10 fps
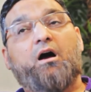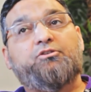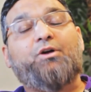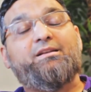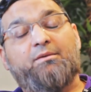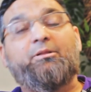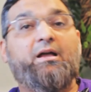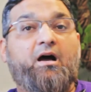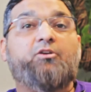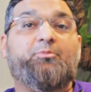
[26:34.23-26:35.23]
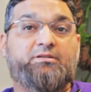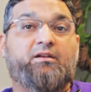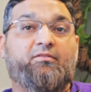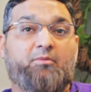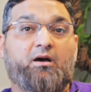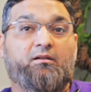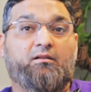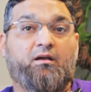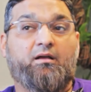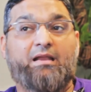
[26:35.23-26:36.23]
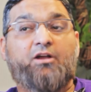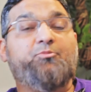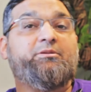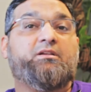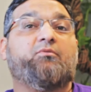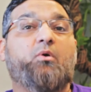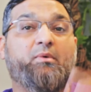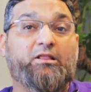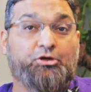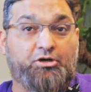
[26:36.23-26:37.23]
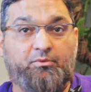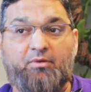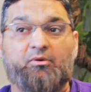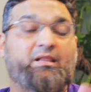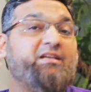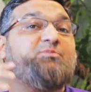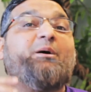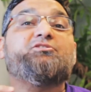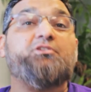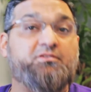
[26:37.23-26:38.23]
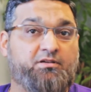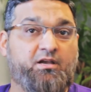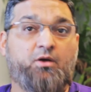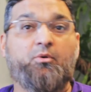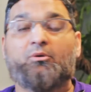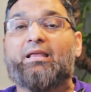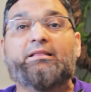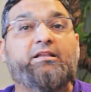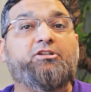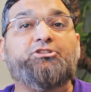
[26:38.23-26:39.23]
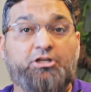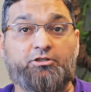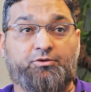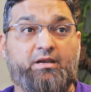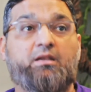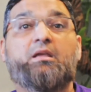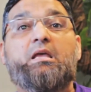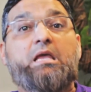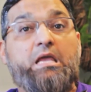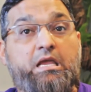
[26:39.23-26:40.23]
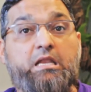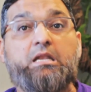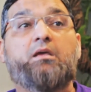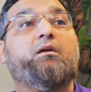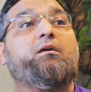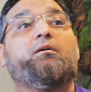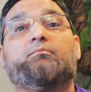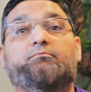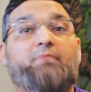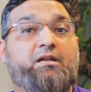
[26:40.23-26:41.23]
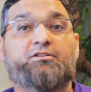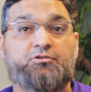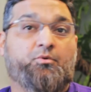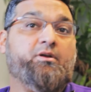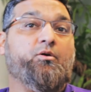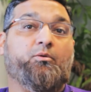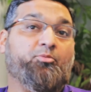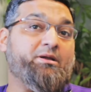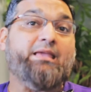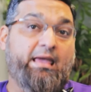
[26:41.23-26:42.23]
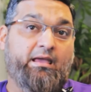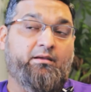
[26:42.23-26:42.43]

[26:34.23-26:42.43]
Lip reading: Tried to apply 100% of the model and 100% of what we learned. We were like sponges. We were like little children in Montessori or pre-K.